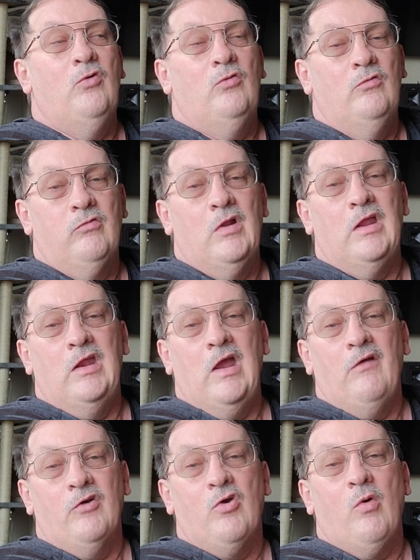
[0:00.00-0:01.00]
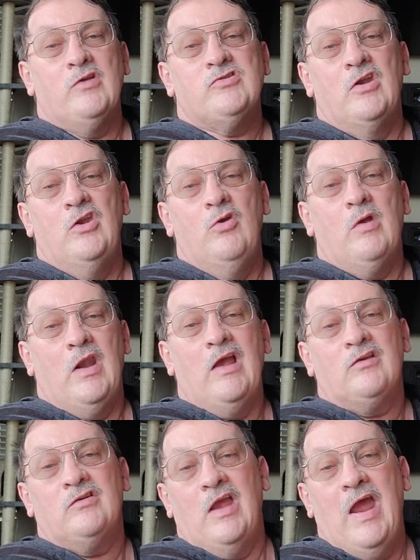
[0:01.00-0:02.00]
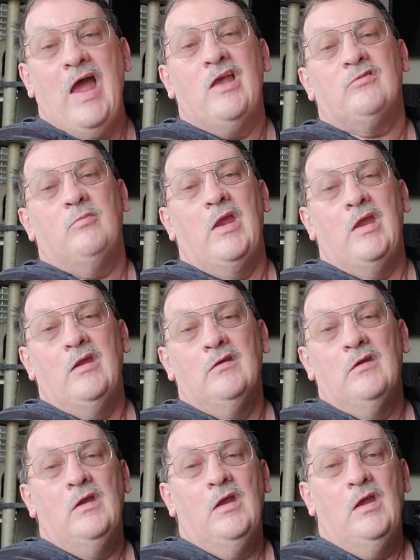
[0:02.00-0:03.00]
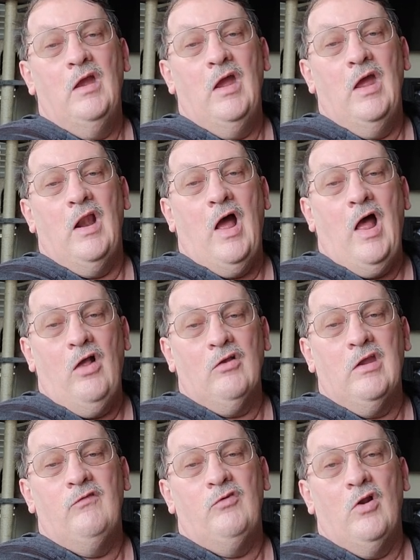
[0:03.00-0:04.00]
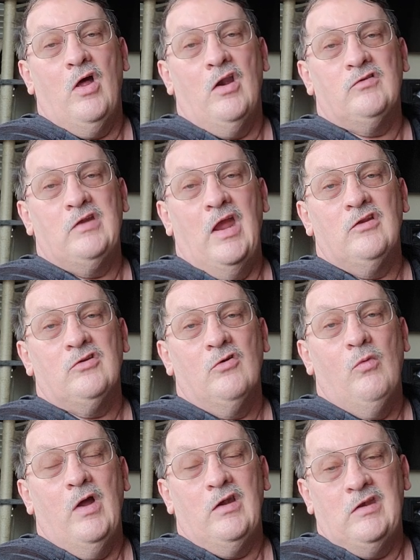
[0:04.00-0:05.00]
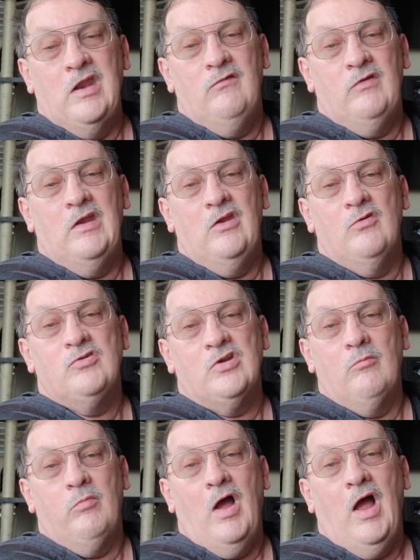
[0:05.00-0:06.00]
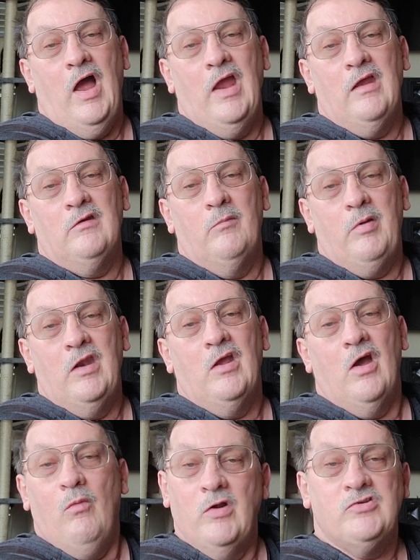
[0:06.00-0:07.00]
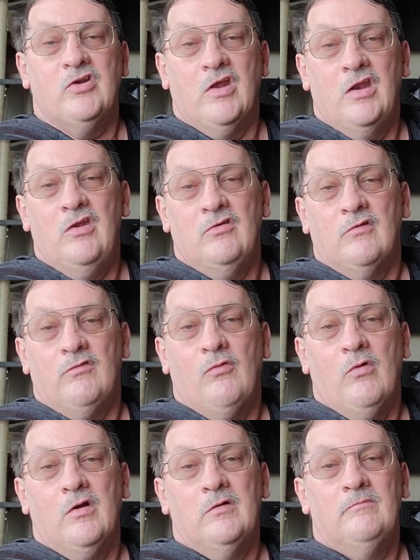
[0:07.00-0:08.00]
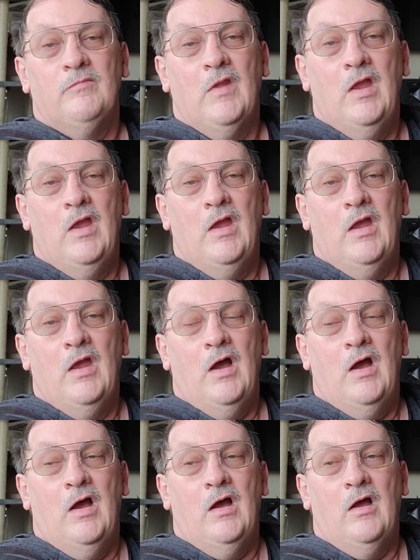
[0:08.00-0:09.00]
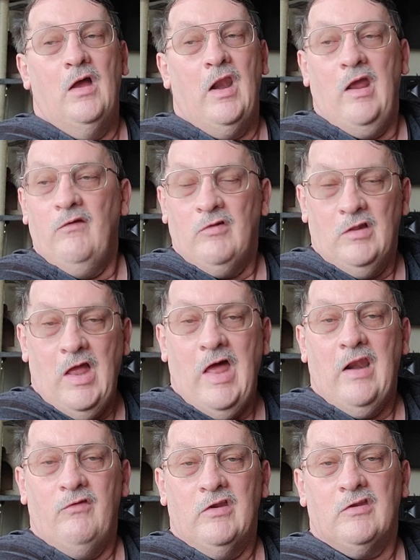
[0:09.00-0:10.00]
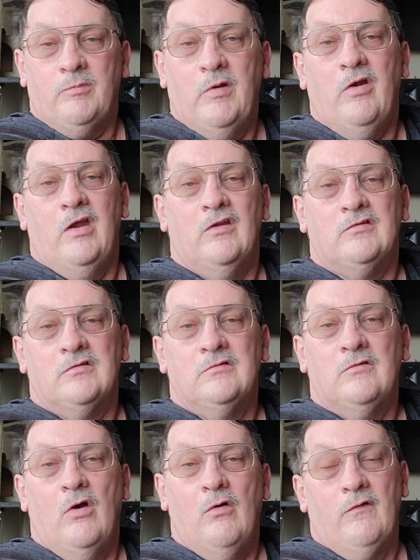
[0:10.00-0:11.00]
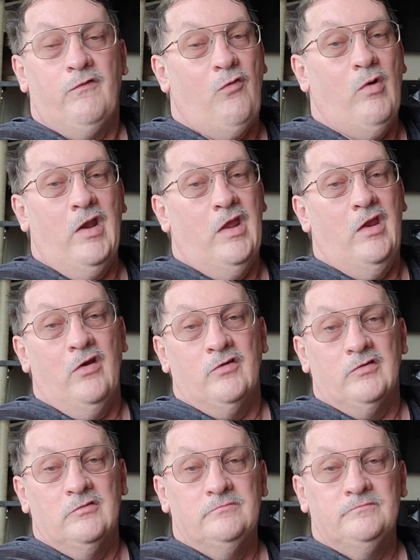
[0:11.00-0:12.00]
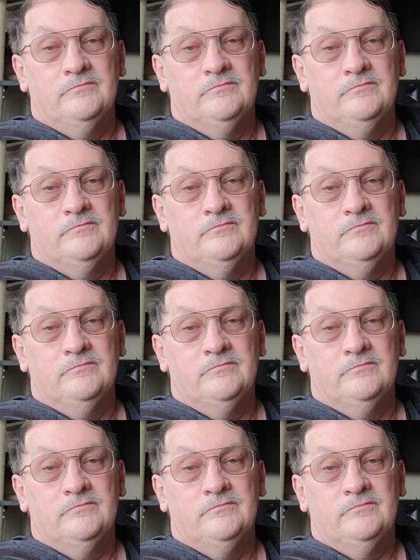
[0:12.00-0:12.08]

you really have a question, you can actually ask me, and I'll give you an honest answer what TV you should buy, depending on what you're going to use it for. And I have a lot of experience, over 40 years.